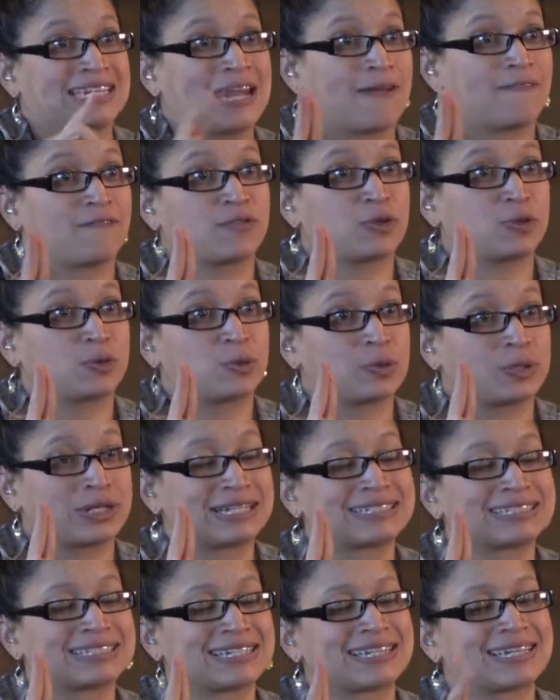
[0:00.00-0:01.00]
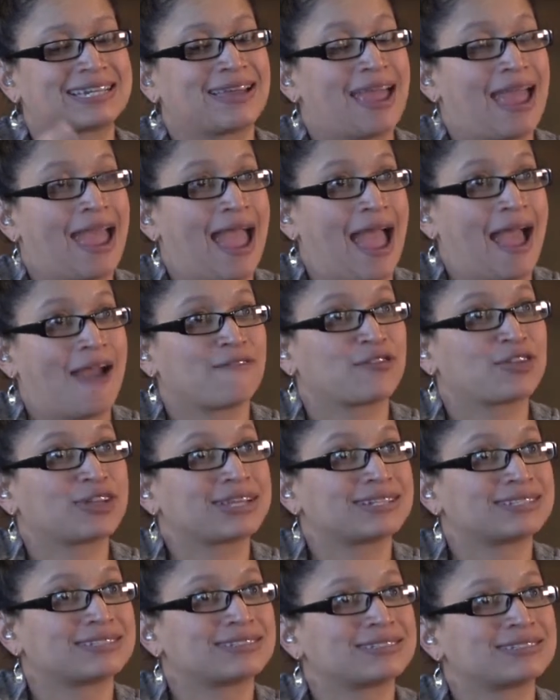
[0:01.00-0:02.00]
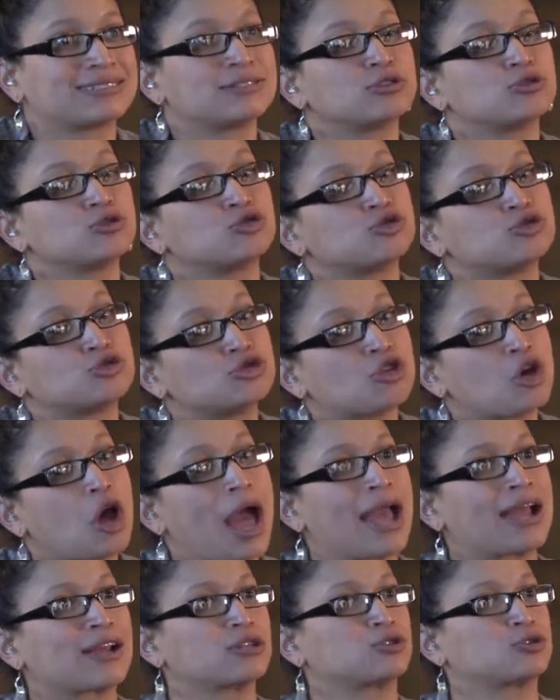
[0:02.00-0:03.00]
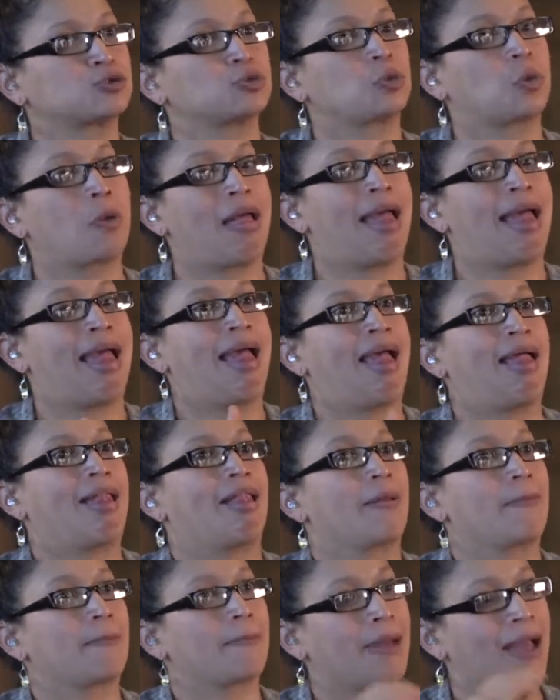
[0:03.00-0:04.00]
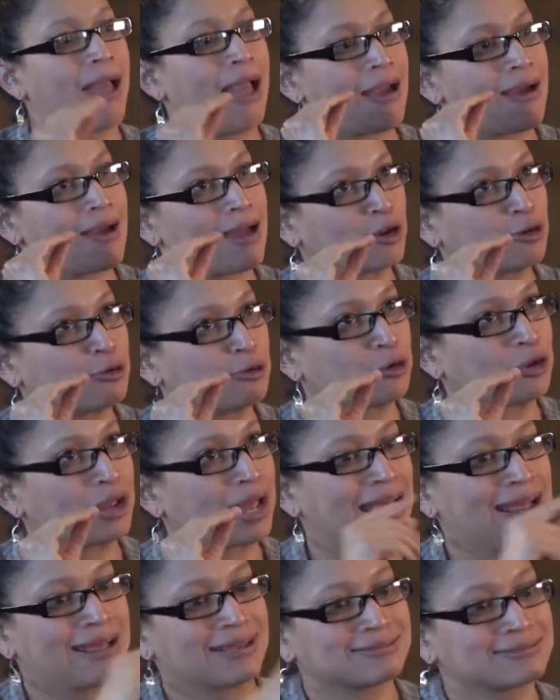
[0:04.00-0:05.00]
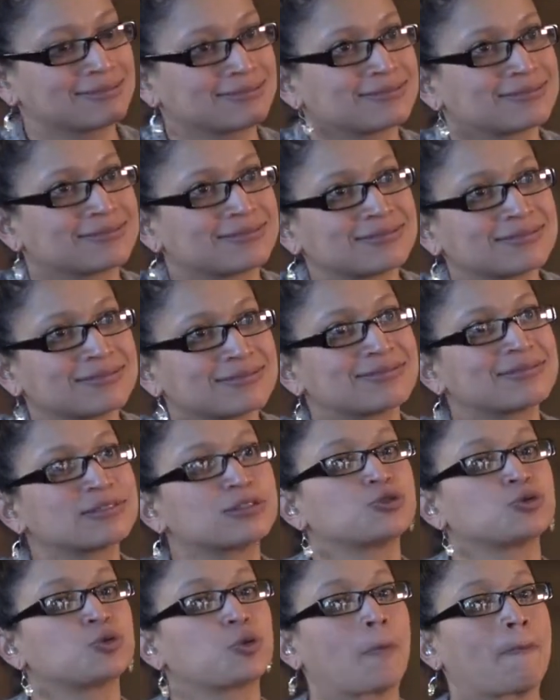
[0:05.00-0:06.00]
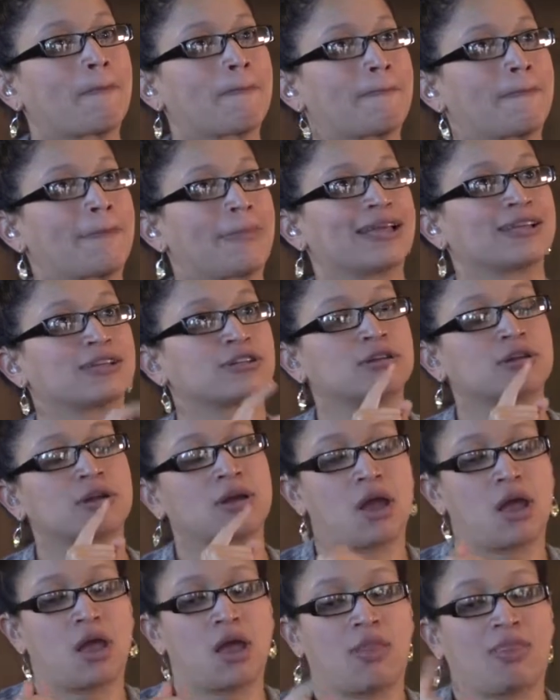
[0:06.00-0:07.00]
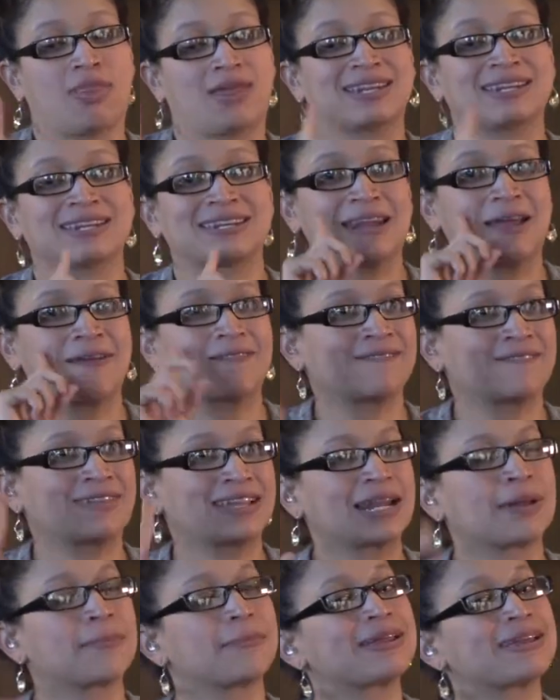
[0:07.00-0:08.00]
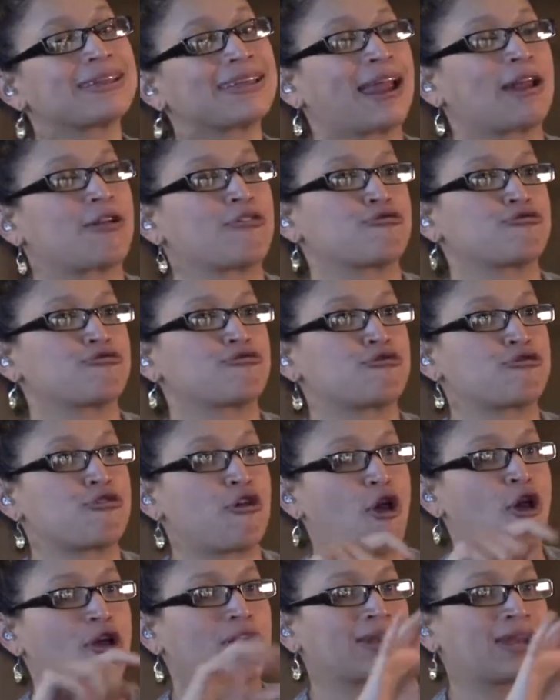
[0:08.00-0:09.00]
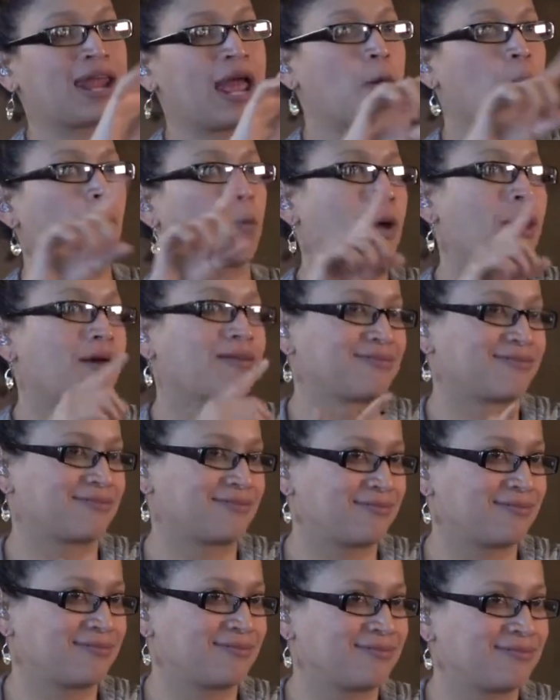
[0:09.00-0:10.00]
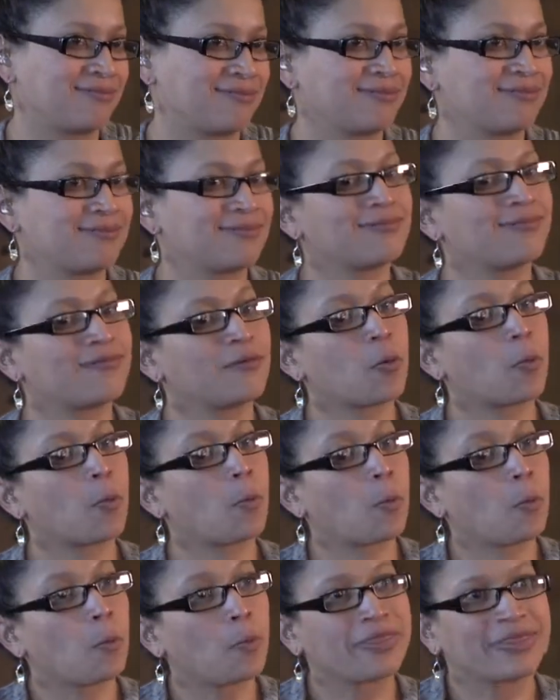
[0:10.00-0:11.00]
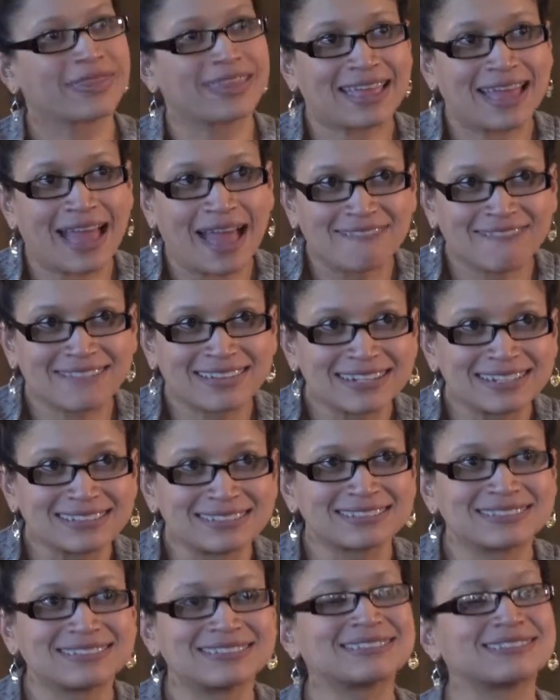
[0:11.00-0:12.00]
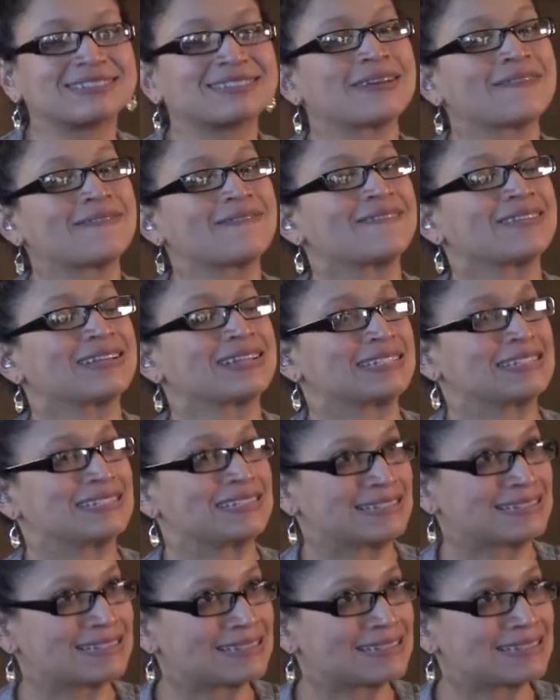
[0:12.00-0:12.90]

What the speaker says: So at Deaf Unity, our advocacy organization is trying to educate both the 911 operators as well as the deaf victims so that they can call 911 and with confidence,